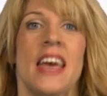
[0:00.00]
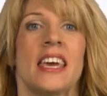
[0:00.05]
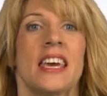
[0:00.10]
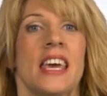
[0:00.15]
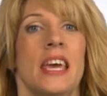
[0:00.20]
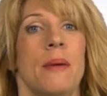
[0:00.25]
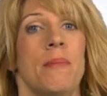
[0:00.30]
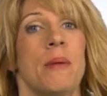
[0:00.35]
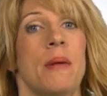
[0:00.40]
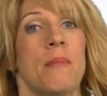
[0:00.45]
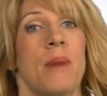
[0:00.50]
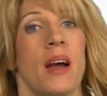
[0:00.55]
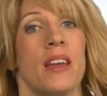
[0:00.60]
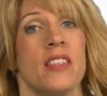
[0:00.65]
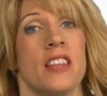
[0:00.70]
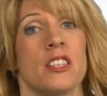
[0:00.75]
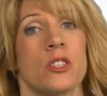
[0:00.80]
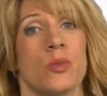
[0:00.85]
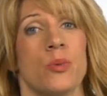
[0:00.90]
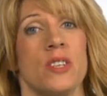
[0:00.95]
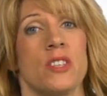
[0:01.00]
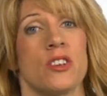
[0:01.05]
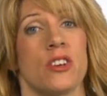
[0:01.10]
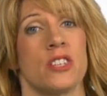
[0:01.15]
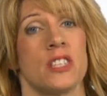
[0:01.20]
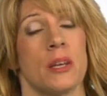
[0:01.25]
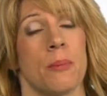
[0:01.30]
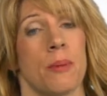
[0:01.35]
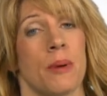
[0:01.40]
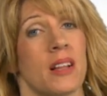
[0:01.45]
Keep in mind that sweets are
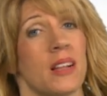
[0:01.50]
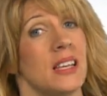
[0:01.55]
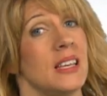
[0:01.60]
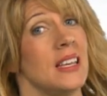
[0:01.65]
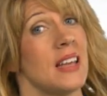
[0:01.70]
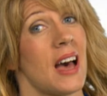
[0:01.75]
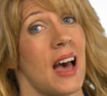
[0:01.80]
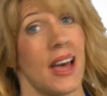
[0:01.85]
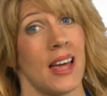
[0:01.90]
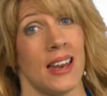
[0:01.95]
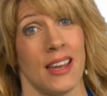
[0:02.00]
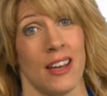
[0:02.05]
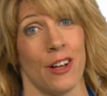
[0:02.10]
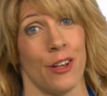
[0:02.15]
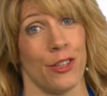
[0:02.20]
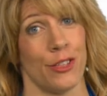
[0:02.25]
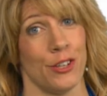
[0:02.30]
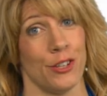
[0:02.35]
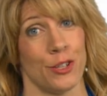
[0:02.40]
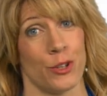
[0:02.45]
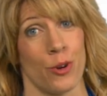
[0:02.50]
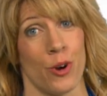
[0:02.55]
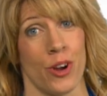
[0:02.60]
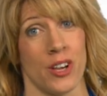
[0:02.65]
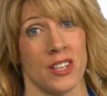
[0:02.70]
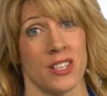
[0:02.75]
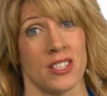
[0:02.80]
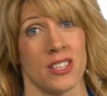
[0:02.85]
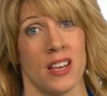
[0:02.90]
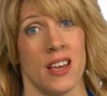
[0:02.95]
typically not a healthy
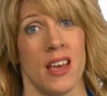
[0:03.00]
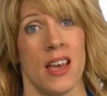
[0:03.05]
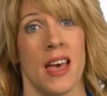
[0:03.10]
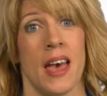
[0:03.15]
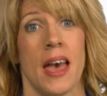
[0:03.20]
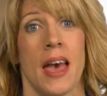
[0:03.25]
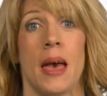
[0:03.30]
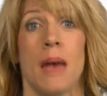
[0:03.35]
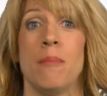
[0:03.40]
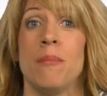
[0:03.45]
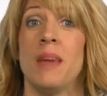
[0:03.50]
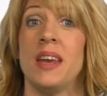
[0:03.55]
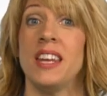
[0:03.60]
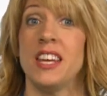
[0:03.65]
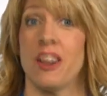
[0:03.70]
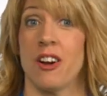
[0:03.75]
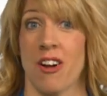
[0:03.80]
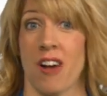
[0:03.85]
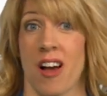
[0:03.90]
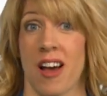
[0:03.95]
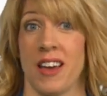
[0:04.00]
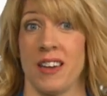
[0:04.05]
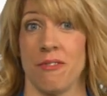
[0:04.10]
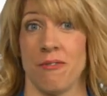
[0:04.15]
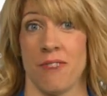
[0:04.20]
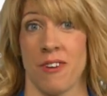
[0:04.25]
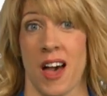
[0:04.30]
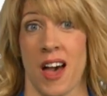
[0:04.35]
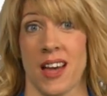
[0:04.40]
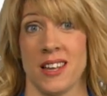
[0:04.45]
choice, and many are high in
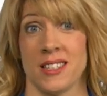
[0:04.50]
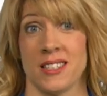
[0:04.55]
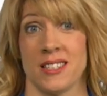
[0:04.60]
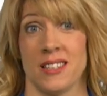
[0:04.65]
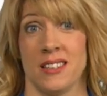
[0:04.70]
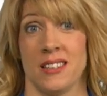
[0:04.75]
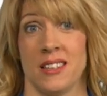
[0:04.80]
fat.